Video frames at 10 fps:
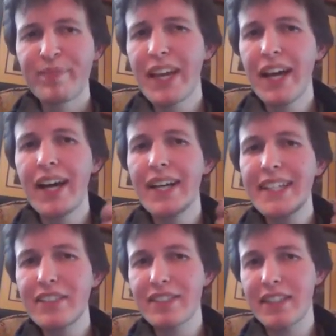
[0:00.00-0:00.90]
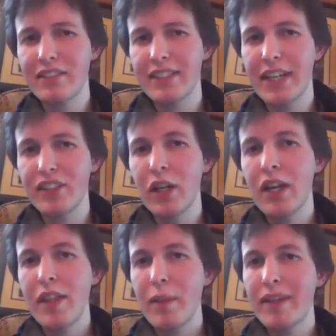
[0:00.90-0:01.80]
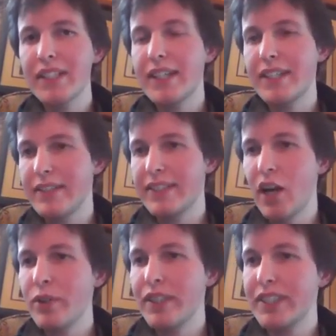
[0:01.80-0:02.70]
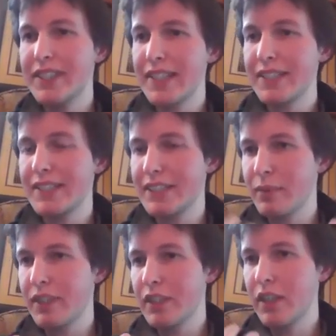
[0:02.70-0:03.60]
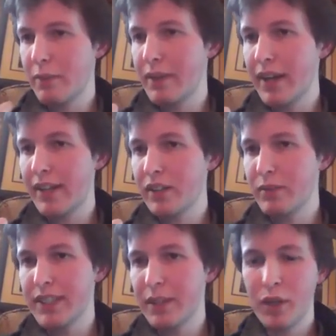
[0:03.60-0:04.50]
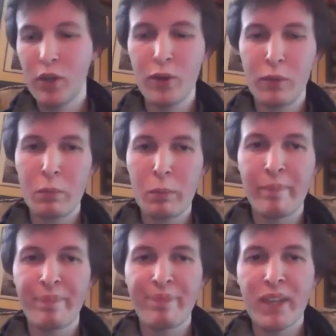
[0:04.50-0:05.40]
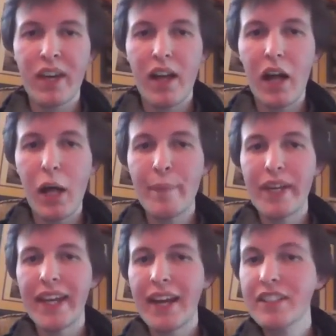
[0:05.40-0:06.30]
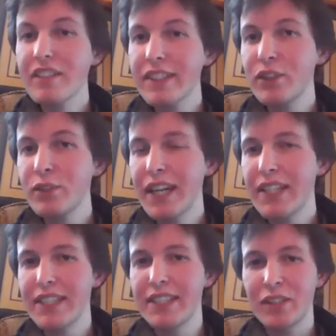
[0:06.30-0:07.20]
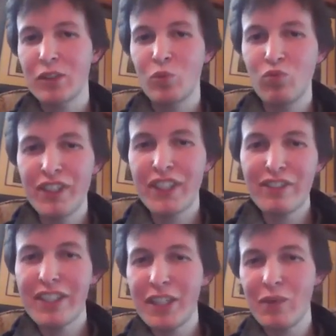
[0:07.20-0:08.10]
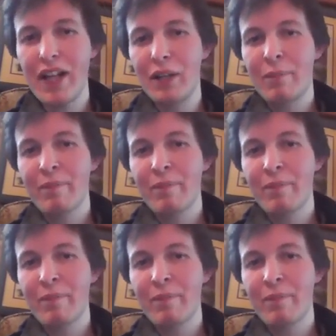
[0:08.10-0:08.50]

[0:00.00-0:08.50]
et cetera, et cetera, et cetera. The basic idea is that ODEs and SDEs can be handled with the same code. It handles advanced use cases really, really well.